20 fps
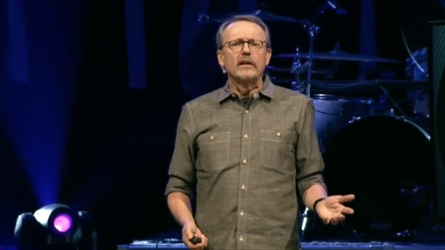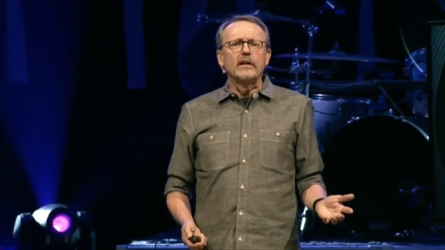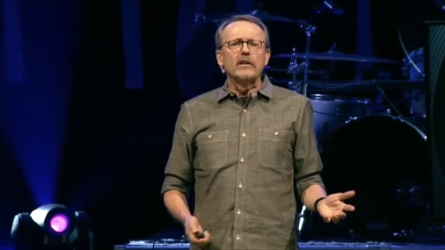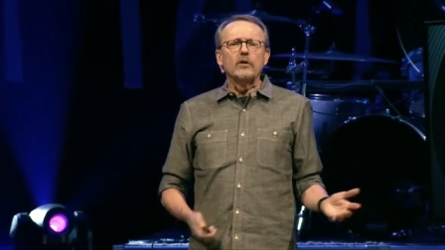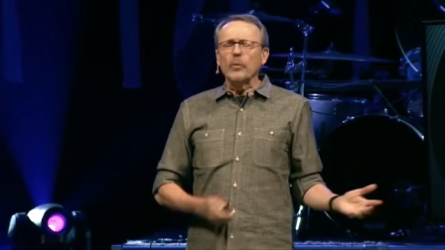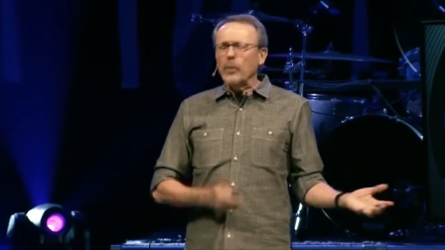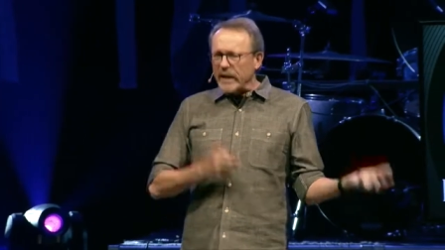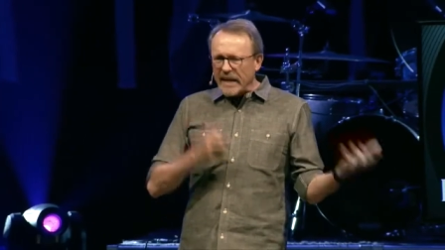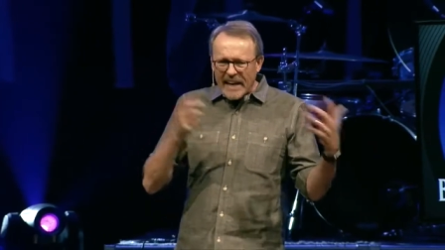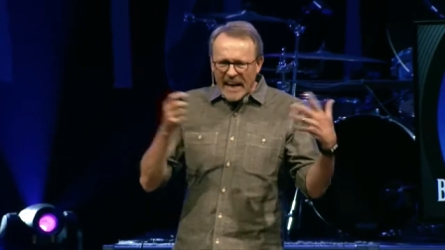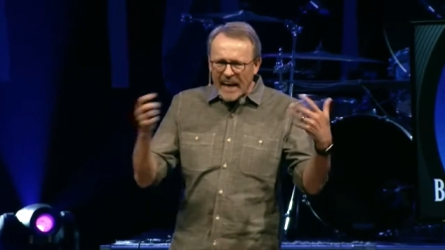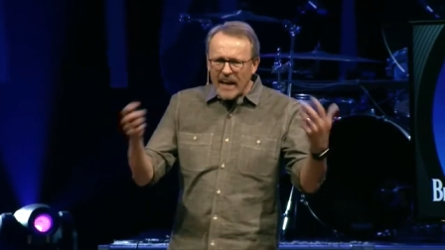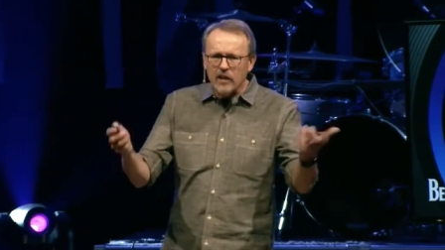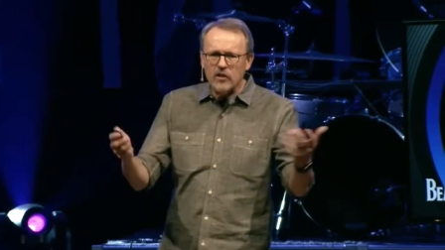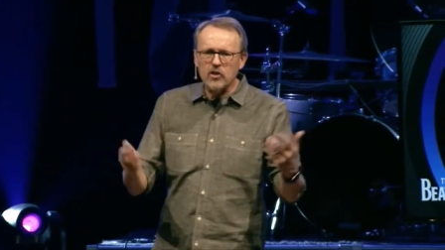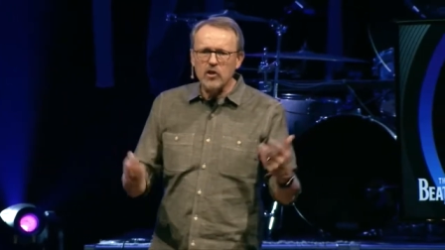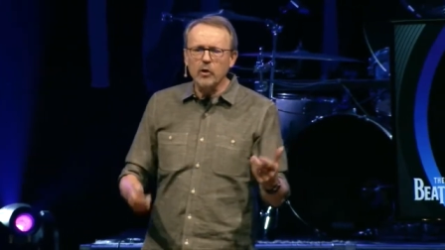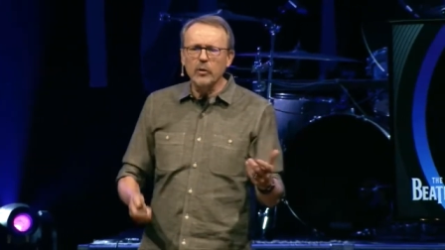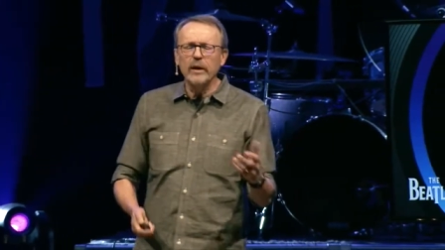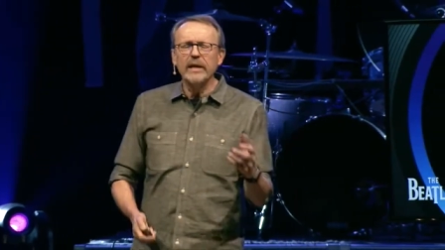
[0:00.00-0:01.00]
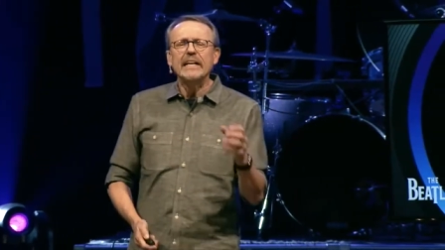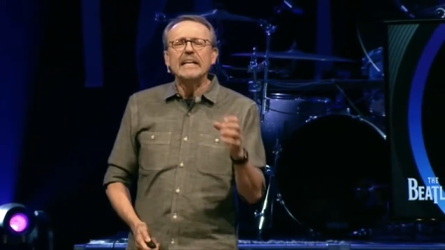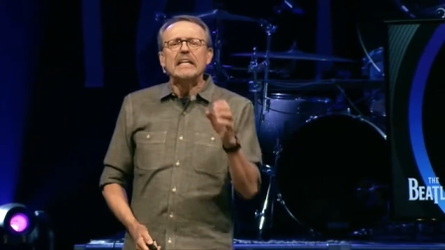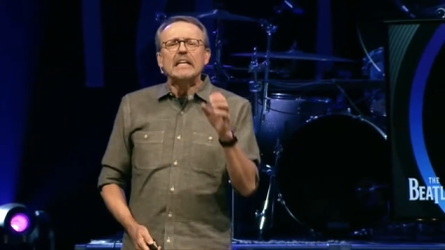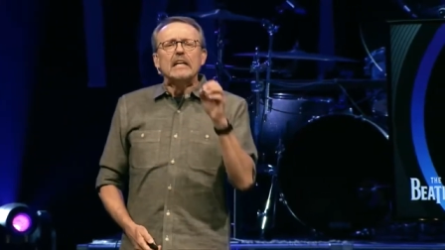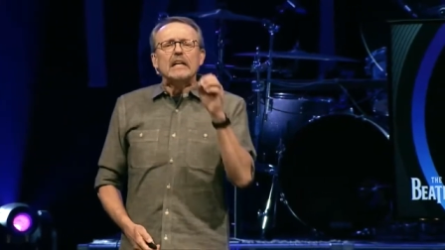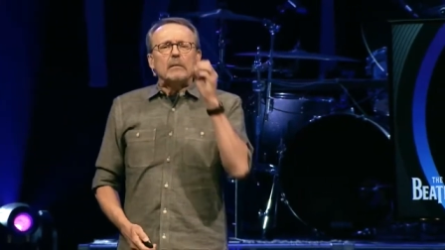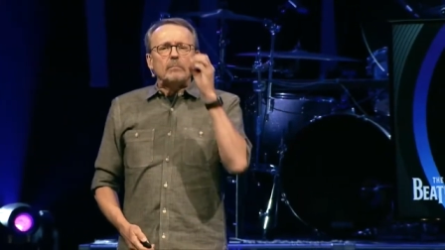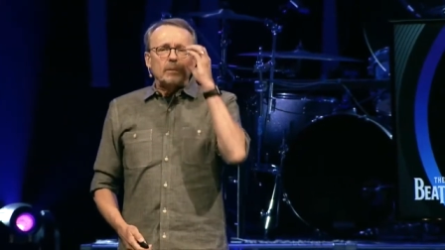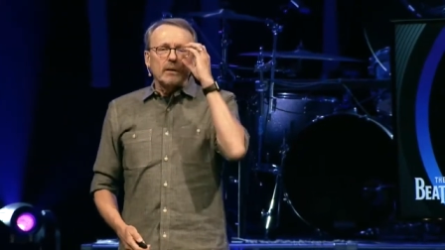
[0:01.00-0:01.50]
So we can do it,
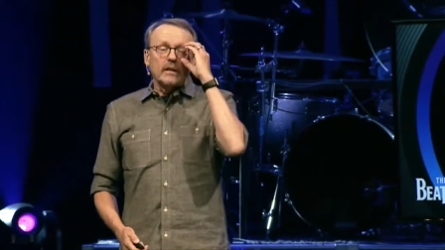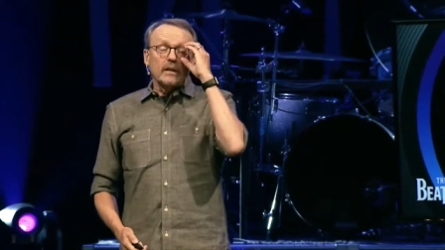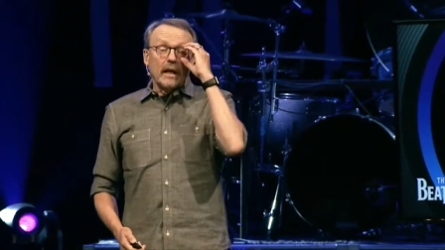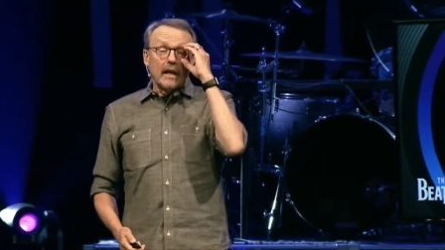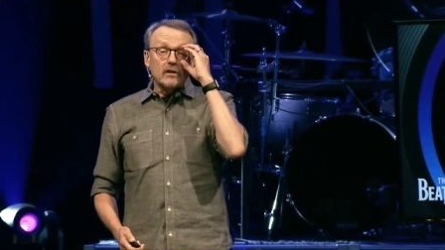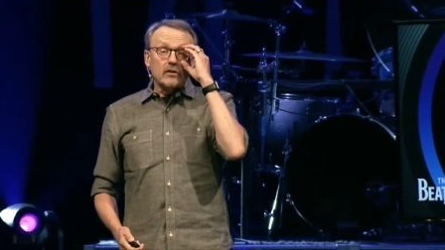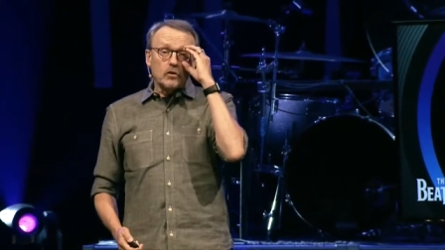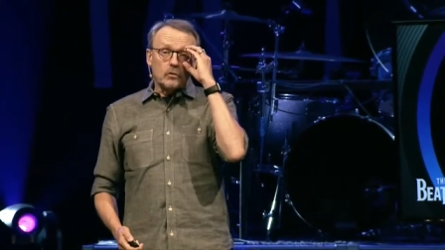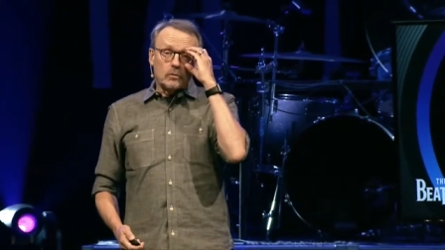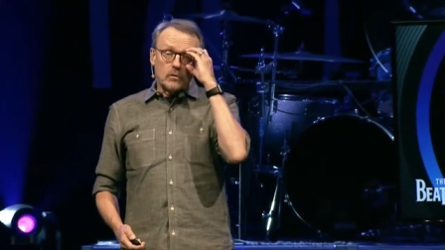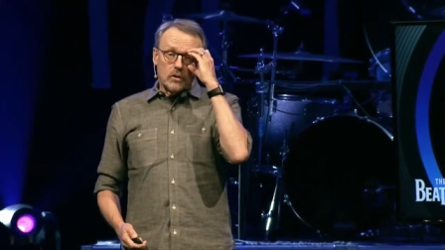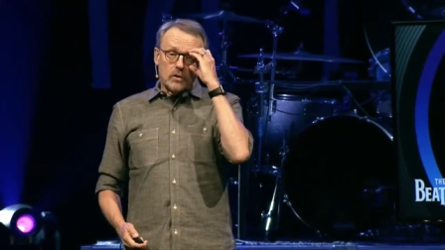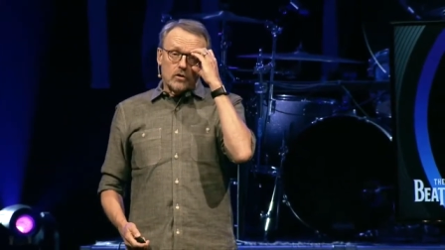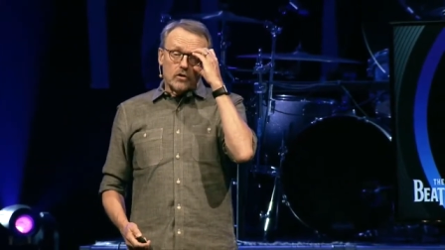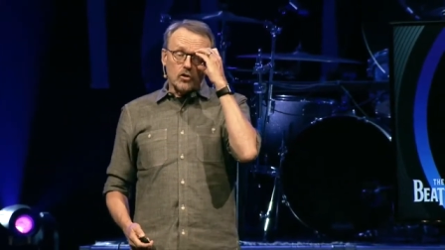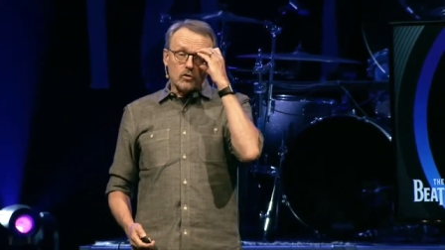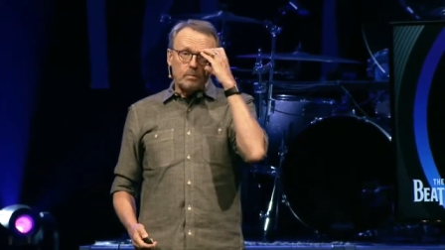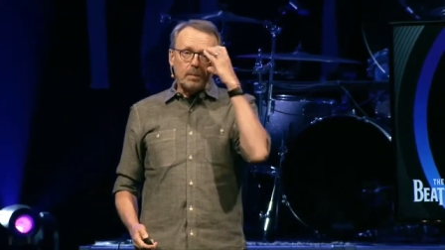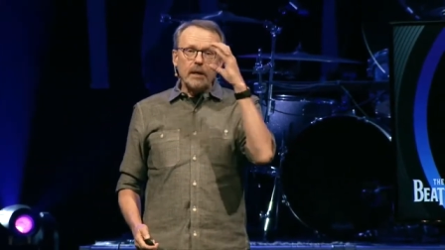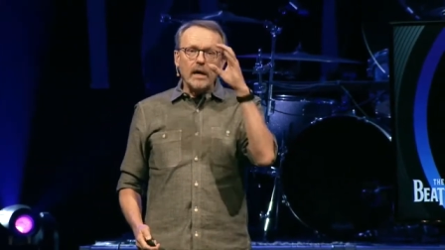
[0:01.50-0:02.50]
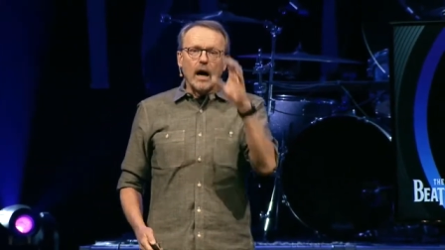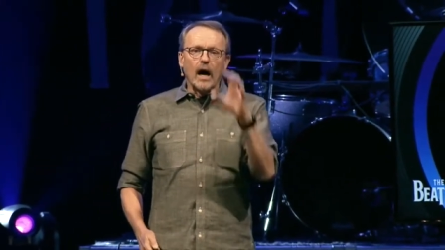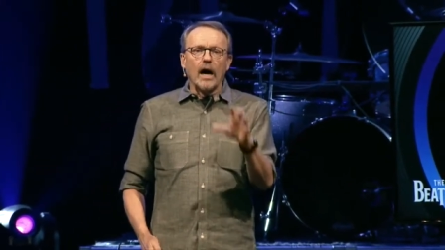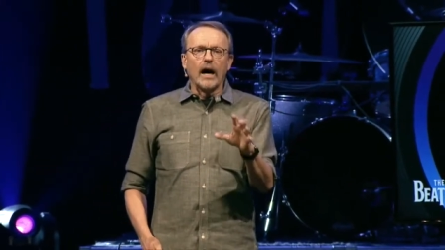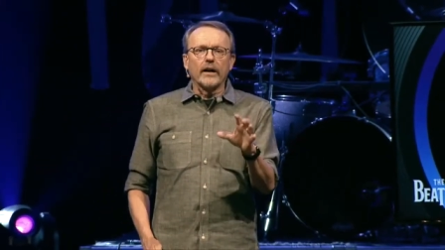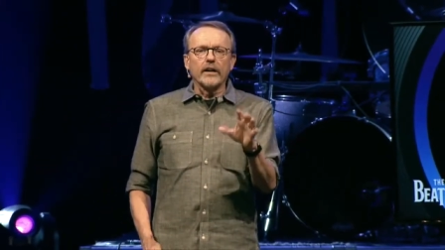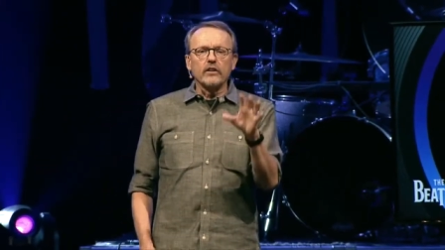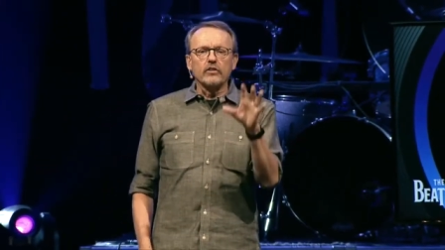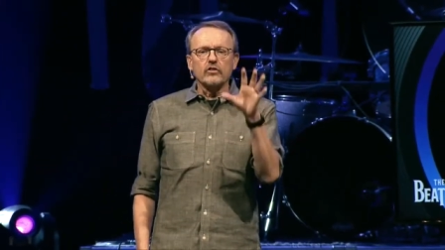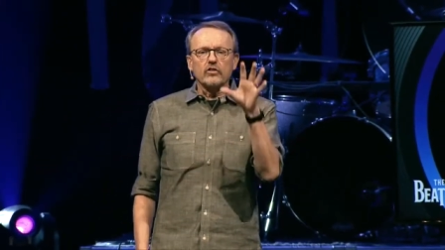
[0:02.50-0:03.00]
but let's just be
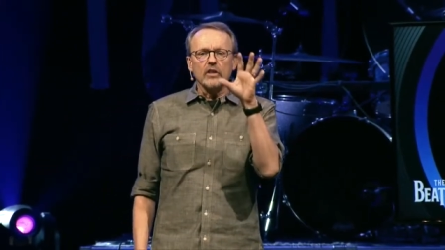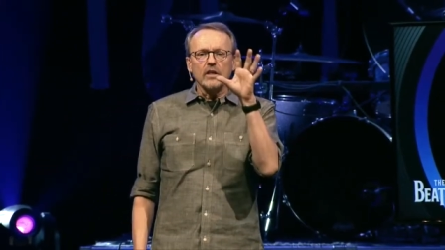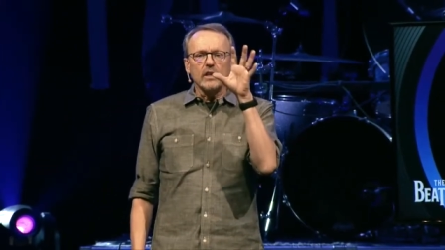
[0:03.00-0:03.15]
honest.